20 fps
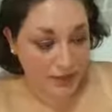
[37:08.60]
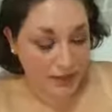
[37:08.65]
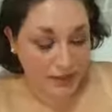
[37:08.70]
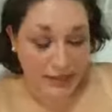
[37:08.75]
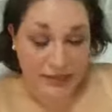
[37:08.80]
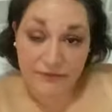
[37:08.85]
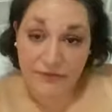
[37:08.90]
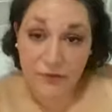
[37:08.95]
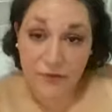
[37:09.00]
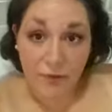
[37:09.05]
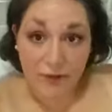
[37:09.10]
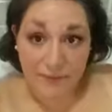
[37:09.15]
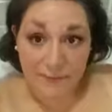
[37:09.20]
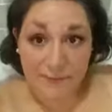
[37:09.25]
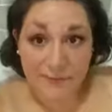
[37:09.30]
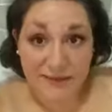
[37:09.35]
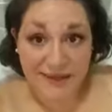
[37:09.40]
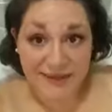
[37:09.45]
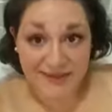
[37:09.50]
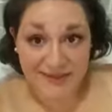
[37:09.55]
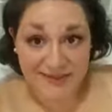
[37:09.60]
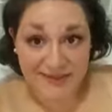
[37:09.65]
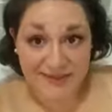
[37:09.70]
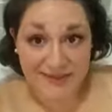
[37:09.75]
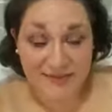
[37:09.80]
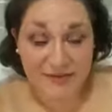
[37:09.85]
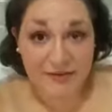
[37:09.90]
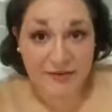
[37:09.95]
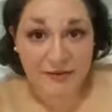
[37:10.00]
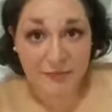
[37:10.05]
If you want
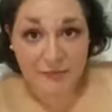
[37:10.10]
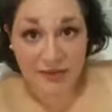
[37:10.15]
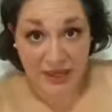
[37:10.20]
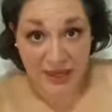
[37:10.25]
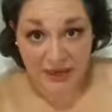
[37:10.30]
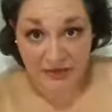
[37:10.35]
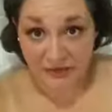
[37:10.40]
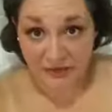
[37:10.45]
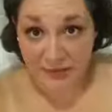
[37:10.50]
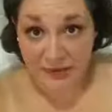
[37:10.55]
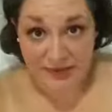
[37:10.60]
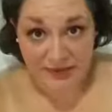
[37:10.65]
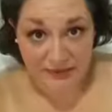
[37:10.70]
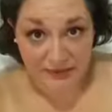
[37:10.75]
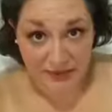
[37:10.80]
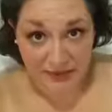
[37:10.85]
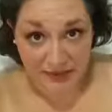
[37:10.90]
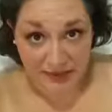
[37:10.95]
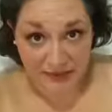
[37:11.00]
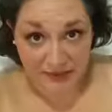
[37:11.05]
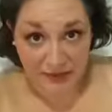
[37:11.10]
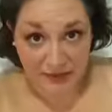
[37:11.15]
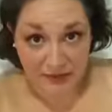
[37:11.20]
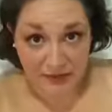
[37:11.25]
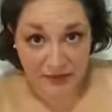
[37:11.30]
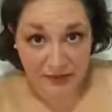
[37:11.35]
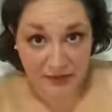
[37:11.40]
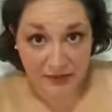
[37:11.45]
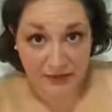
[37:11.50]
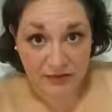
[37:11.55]
peace, behave peacefully.
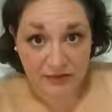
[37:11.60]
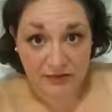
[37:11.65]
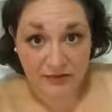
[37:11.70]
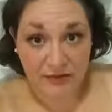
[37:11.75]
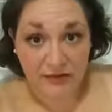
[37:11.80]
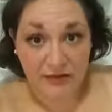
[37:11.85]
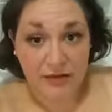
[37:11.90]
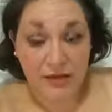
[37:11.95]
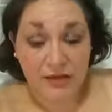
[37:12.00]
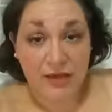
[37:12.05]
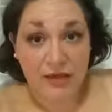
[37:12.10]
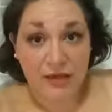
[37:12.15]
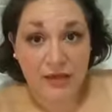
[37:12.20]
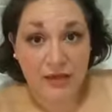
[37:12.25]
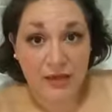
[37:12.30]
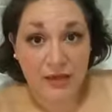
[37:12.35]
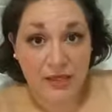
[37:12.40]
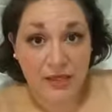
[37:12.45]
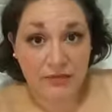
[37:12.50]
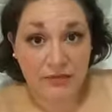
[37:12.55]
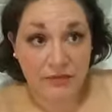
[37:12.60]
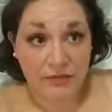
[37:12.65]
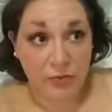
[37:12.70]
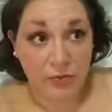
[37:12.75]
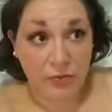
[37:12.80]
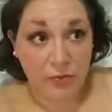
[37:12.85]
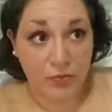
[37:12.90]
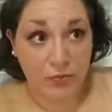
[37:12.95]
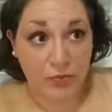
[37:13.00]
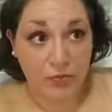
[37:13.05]
If
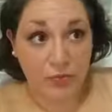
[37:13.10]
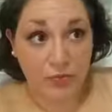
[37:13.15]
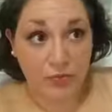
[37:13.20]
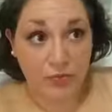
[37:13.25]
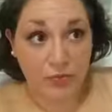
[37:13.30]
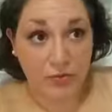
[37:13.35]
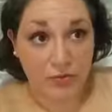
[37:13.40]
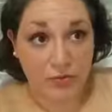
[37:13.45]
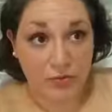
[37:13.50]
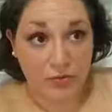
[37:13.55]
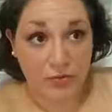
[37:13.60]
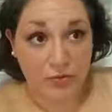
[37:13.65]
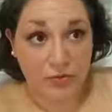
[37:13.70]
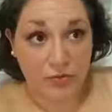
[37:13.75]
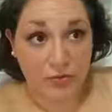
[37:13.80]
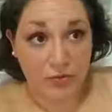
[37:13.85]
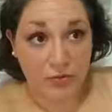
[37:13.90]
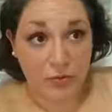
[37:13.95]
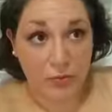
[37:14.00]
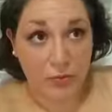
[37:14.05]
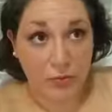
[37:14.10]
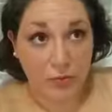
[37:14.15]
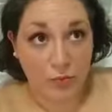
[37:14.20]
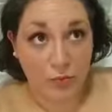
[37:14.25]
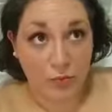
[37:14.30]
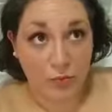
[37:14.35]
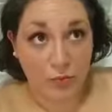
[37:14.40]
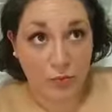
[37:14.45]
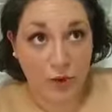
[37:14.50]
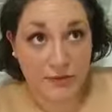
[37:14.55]
you
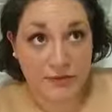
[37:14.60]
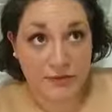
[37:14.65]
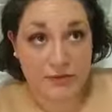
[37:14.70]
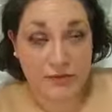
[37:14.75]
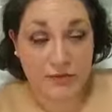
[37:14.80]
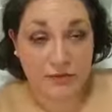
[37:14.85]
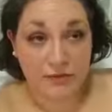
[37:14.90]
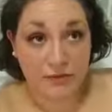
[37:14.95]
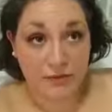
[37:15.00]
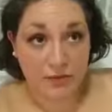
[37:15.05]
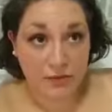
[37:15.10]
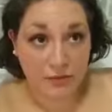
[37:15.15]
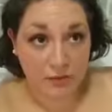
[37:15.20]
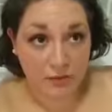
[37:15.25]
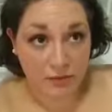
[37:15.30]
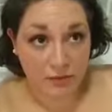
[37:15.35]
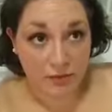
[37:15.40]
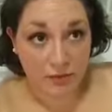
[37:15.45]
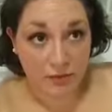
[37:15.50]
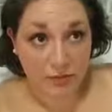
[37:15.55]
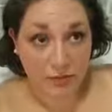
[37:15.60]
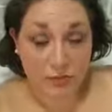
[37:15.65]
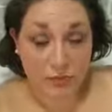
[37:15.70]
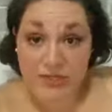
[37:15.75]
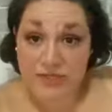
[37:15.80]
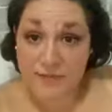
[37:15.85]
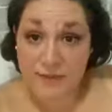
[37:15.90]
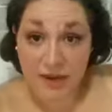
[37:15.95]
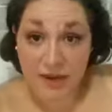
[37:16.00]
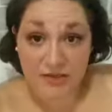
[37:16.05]
want
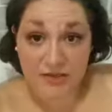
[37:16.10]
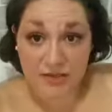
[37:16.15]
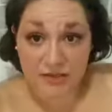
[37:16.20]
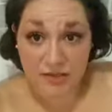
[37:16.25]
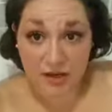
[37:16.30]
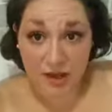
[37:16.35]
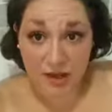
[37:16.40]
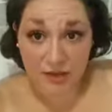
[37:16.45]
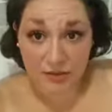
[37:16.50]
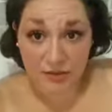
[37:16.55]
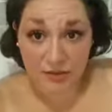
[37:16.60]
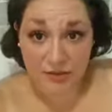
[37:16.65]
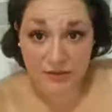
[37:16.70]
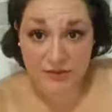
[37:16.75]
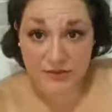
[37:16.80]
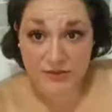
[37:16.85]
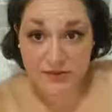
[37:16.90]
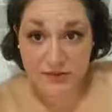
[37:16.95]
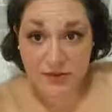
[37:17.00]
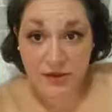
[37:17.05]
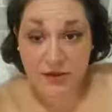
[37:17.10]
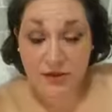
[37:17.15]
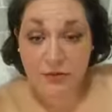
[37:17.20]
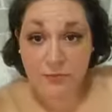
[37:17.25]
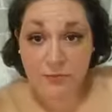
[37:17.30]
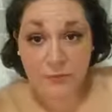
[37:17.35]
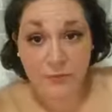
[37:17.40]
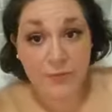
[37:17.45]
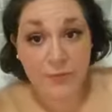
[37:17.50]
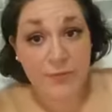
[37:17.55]
respect and tolerance,
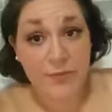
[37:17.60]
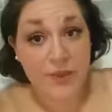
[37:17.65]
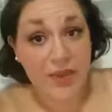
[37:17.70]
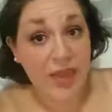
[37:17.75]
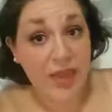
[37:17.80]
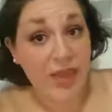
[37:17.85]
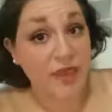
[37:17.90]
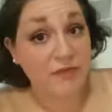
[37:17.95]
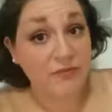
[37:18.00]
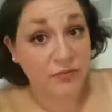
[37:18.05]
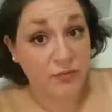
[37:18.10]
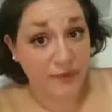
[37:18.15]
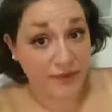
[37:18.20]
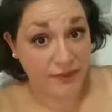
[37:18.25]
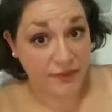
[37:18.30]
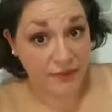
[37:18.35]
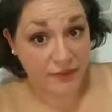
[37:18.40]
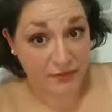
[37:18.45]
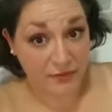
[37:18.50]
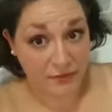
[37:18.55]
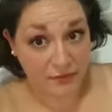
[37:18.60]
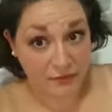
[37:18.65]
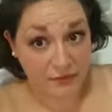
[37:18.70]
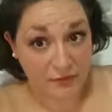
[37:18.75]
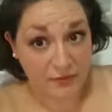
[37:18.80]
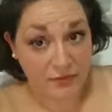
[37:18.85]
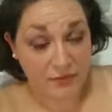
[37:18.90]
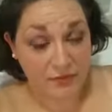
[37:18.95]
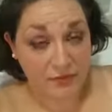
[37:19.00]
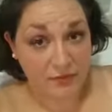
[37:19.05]
behave with
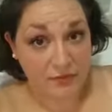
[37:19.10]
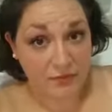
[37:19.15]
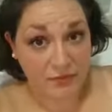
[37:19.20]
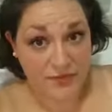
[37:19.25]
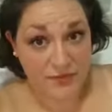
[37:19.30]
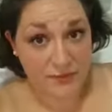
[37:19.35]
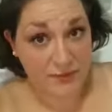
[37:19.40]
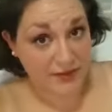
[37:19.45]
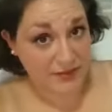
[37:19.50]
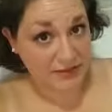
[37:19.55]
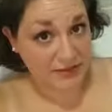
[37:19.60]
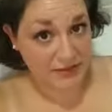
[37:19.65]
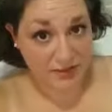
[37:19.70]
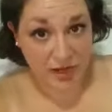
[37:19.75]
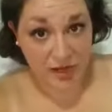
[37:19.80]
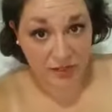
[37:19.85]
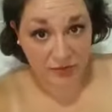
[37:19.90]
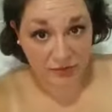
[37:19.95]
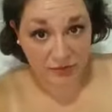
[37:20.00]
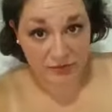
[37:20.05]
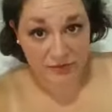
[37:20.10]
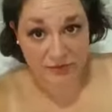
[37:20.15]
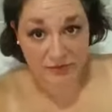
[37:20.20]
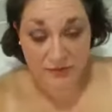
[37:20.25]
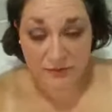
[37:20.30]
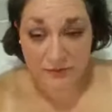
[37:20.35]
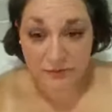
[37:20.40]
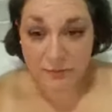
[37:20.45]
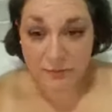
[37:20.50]
respect and tolerance.